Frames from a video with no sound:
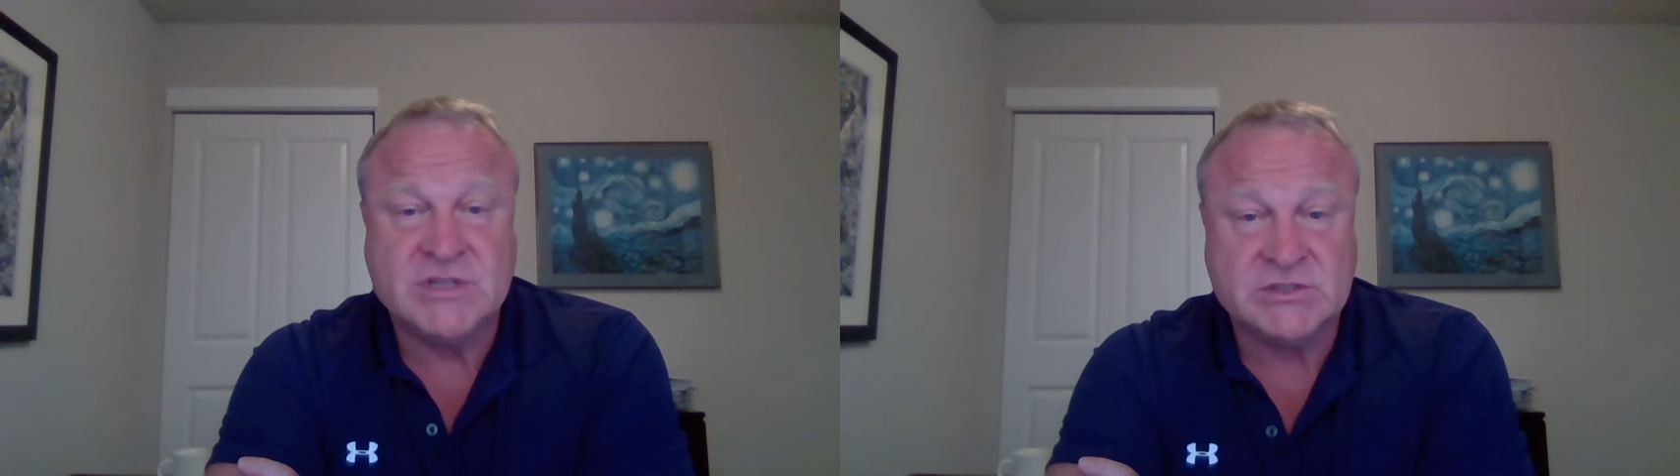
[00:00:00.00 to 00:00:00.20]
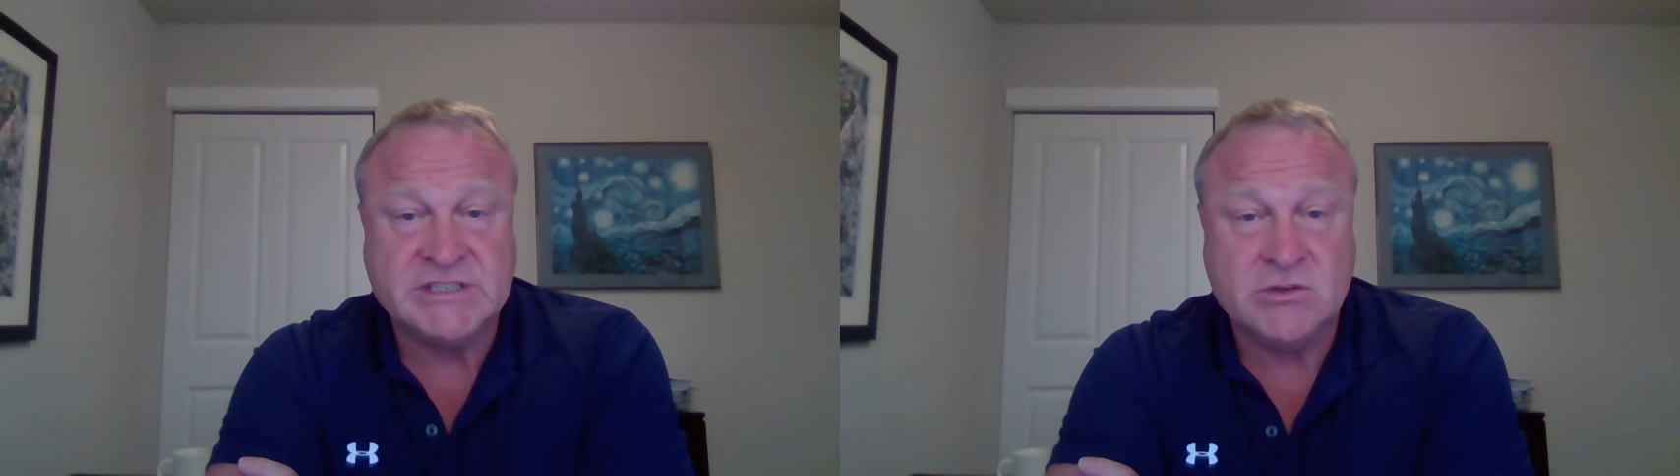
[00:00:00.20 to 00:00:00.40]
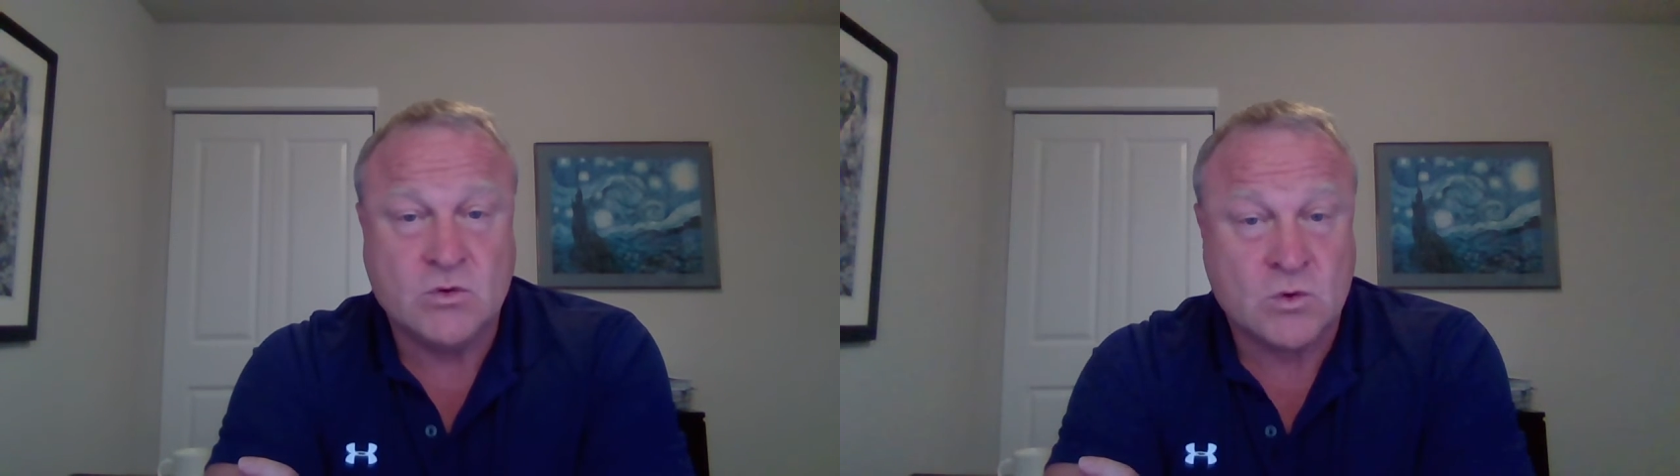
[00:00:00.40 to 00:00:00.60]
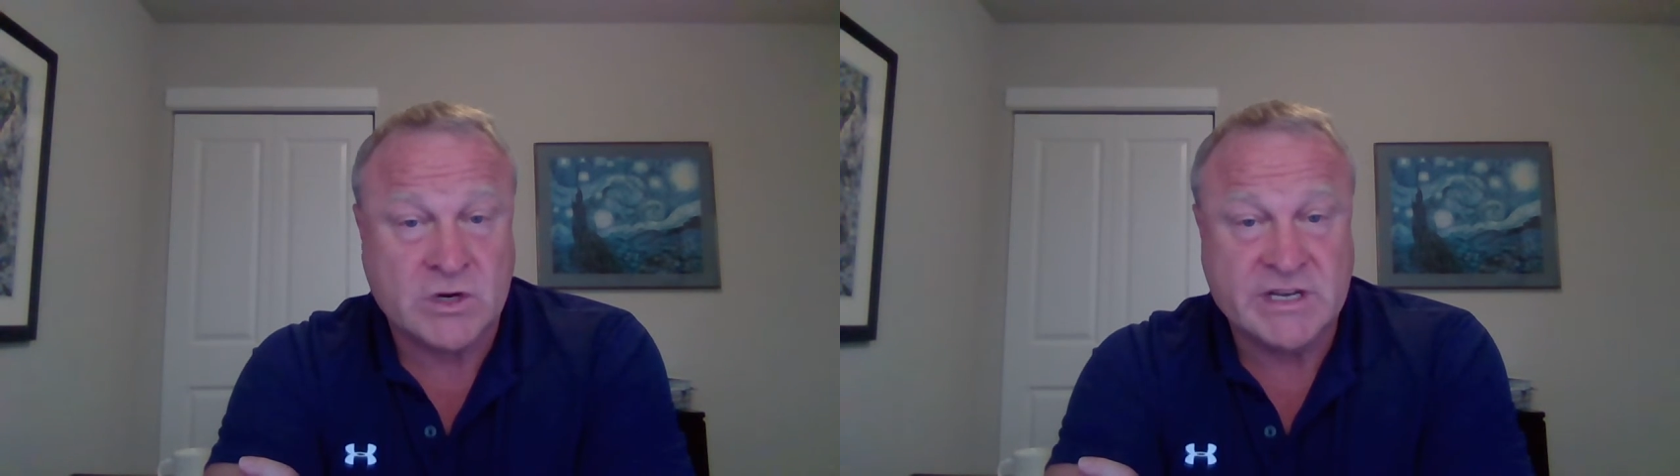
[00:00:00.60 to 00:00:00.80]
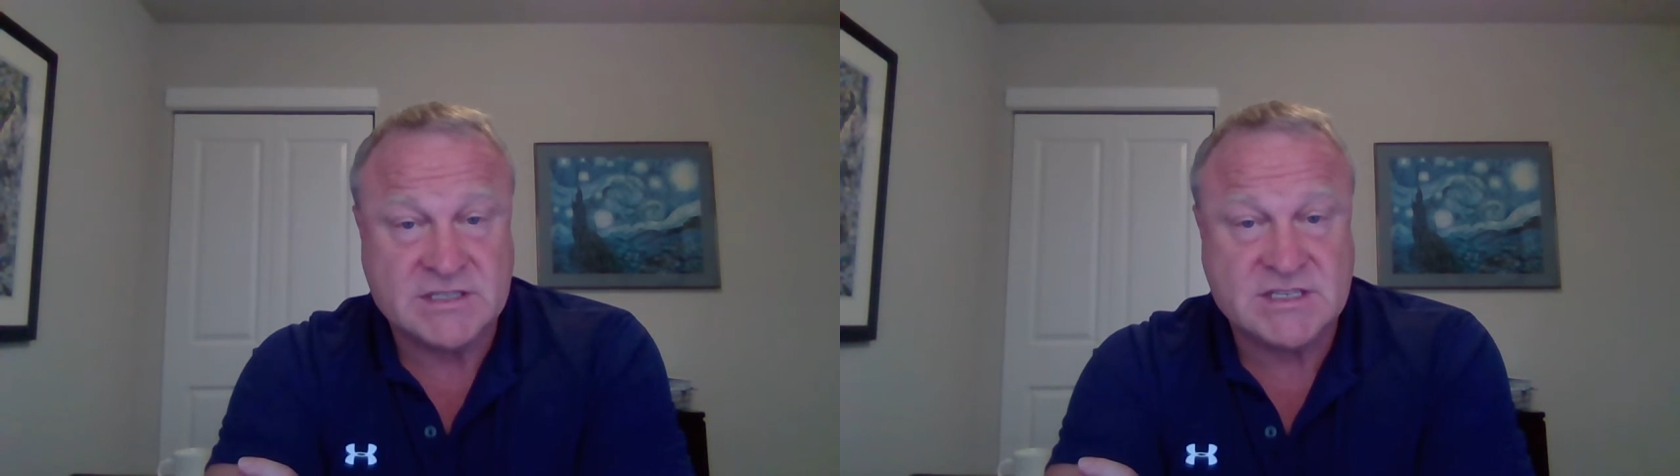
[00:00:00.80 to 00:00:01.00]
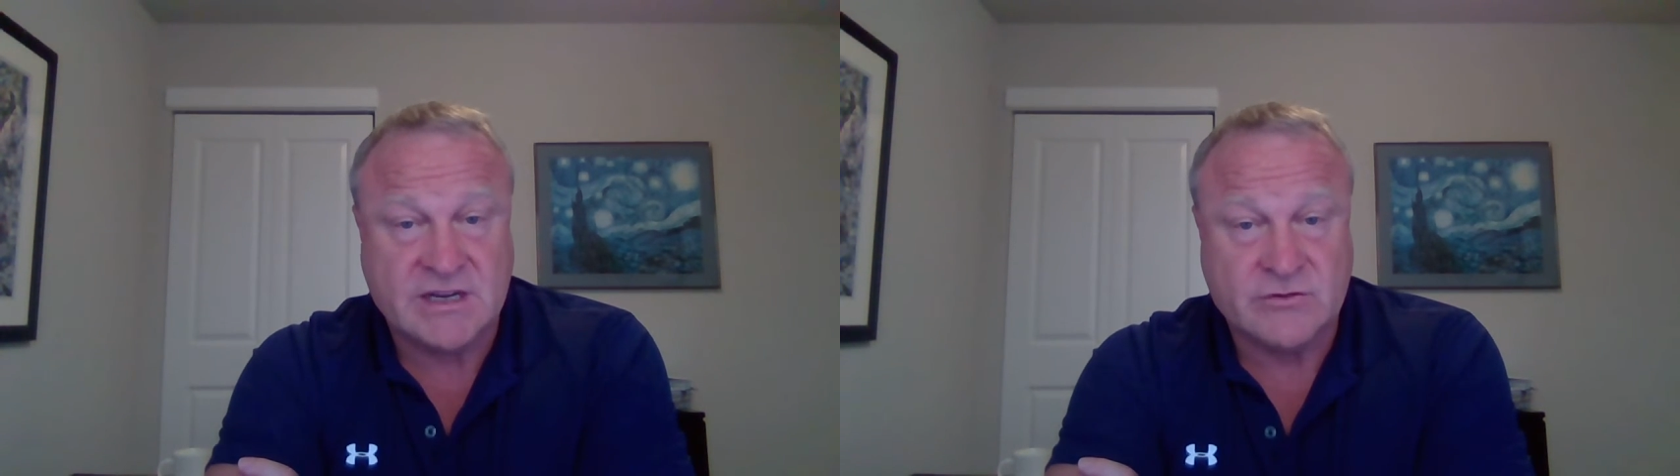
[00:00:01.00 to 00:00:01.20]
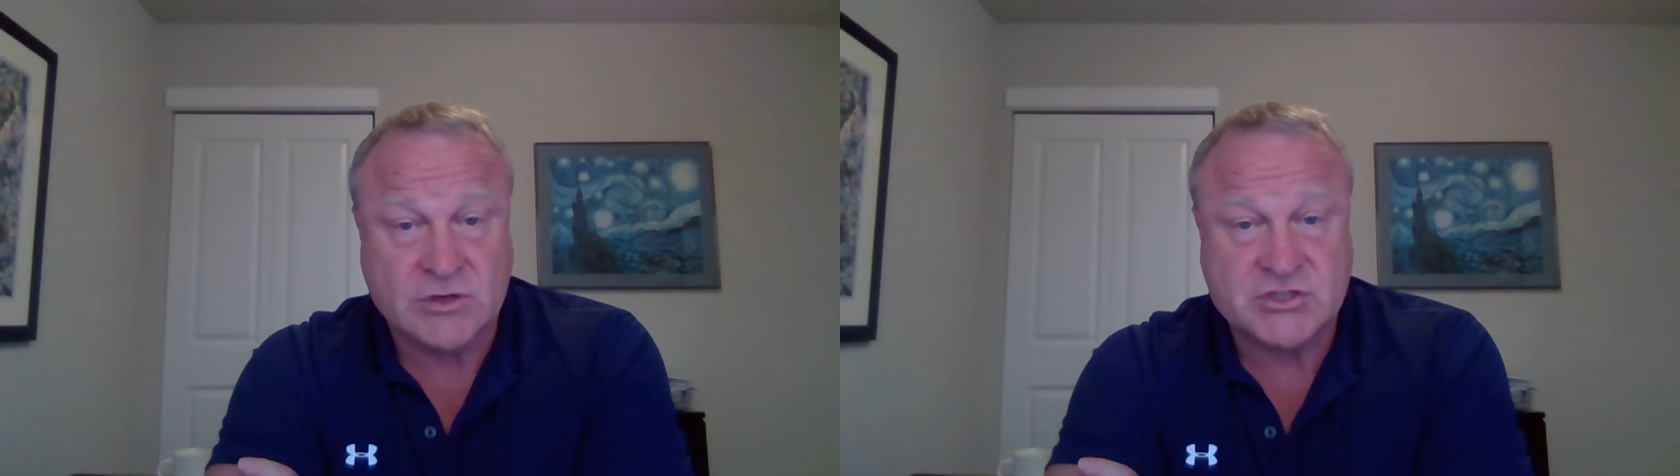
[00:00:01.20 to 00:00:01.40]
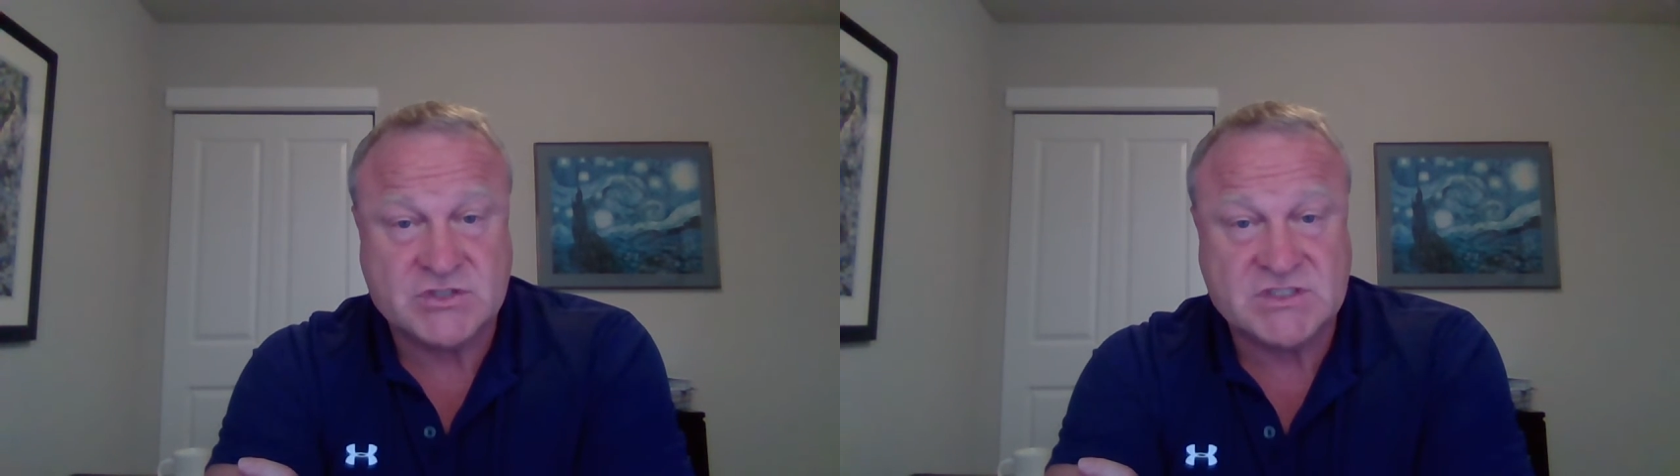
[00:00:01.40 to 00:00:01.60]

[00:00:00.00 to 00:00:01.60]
building ordinance coverage.